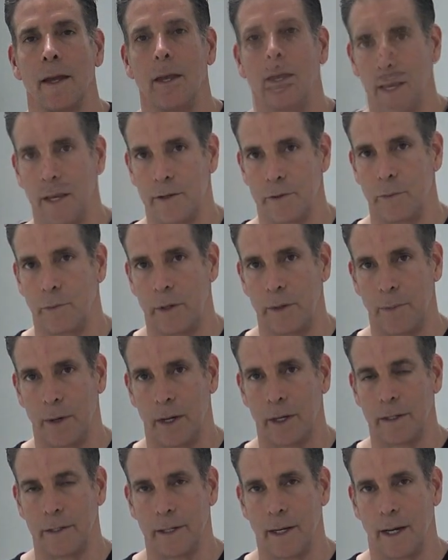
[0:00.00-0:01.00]
We
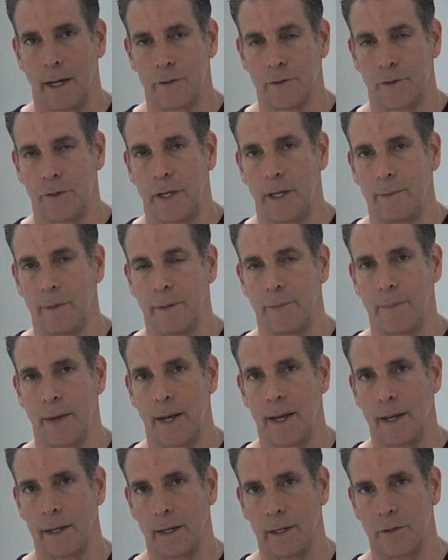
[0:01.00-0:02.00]
bought a Dodge Demon
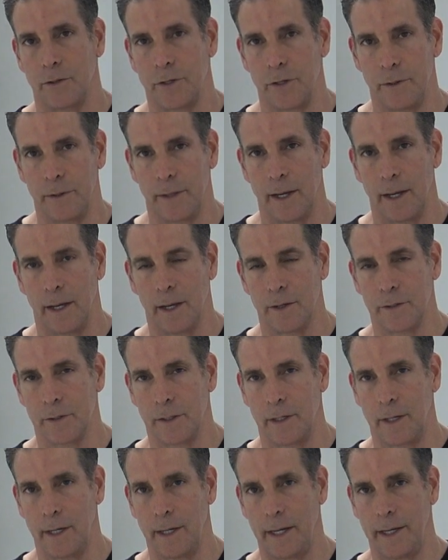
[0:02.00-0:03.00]
back in
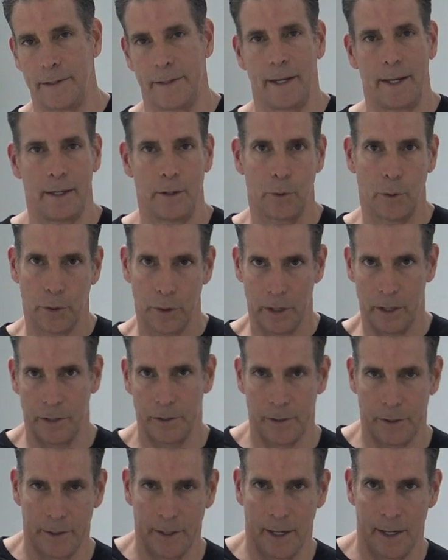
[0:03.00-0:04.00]
2018, ordered in
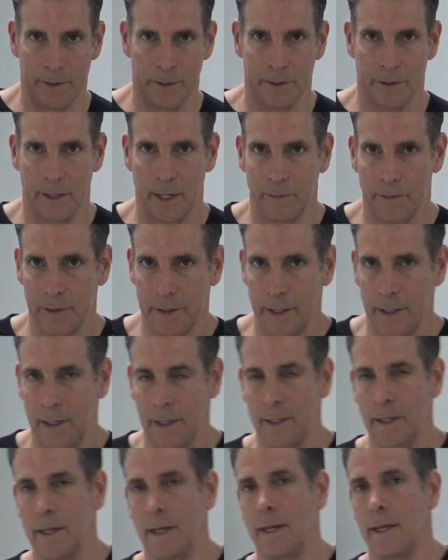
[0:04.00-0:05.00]

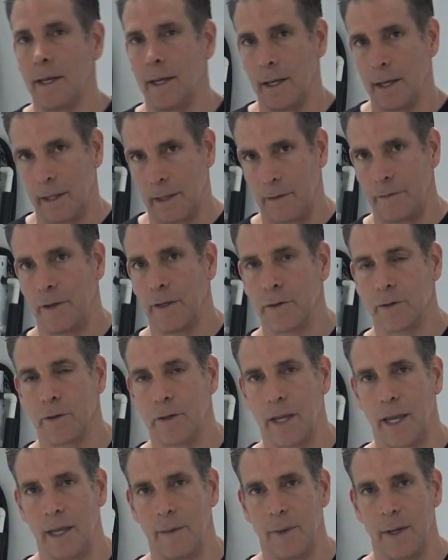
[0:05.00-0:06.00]
2017. The vehicle
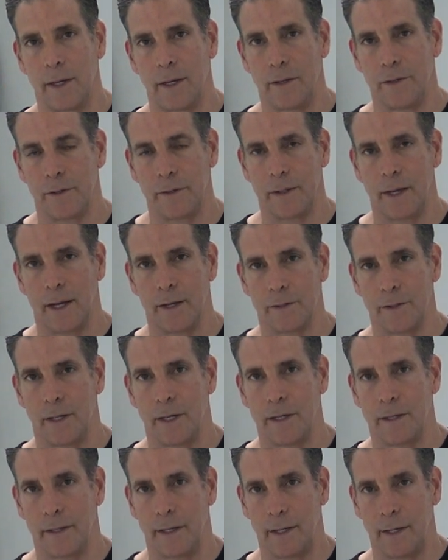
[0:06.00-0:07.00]
came in
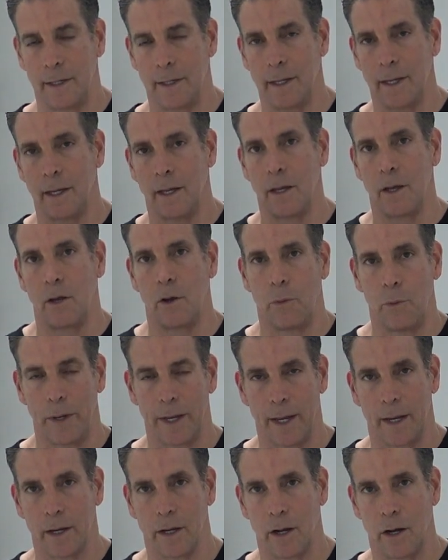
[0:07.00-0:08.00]
2018. We
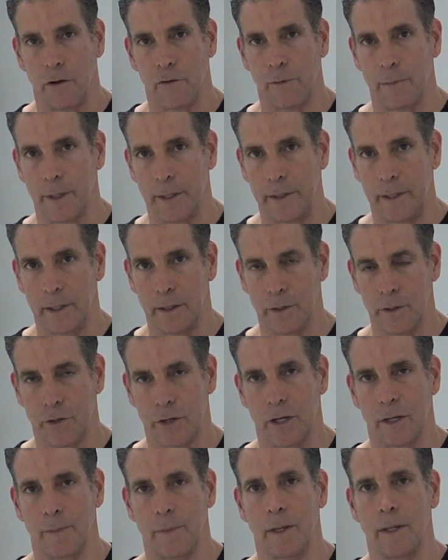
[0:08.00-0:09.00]
got a call from the
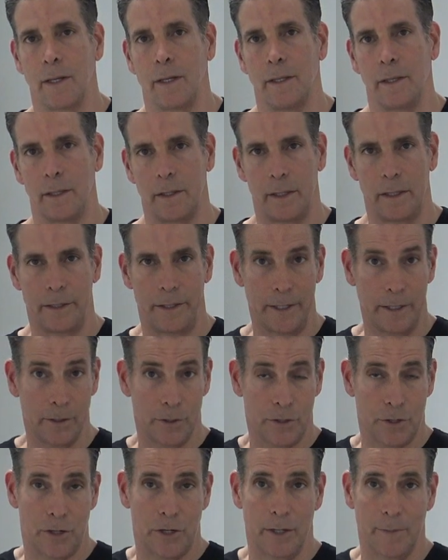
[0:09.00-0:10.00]
dealership. The
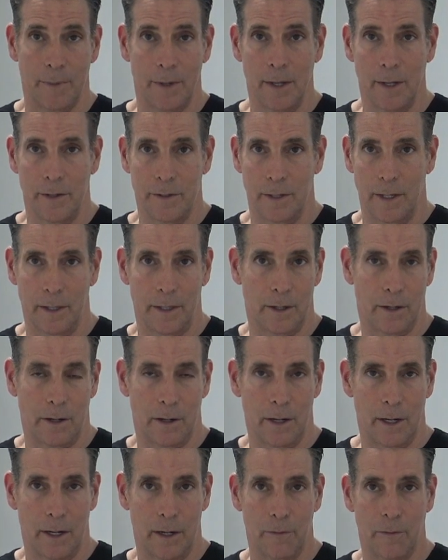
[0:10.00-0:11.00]
dealership said the
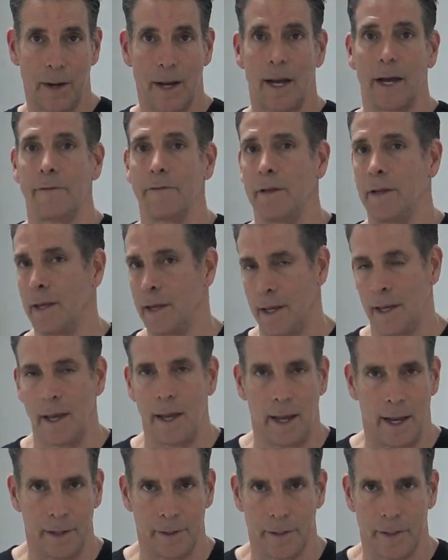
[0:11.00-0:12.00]
car had arrived,
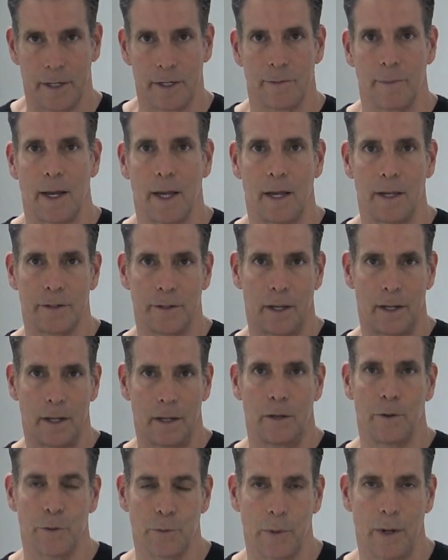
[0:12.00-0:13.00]
had 6 miles on it,
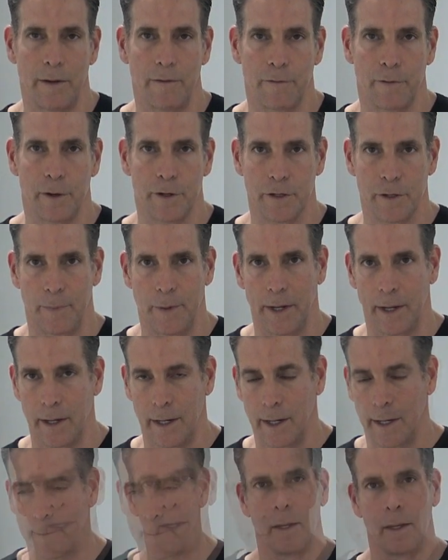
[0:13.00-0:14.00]
and was waiting for us to pick it
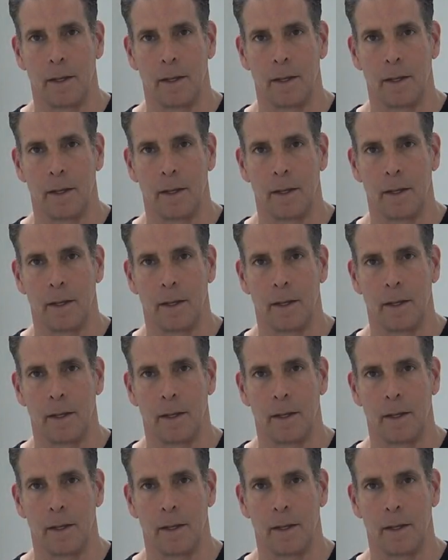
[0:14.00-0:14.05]
up.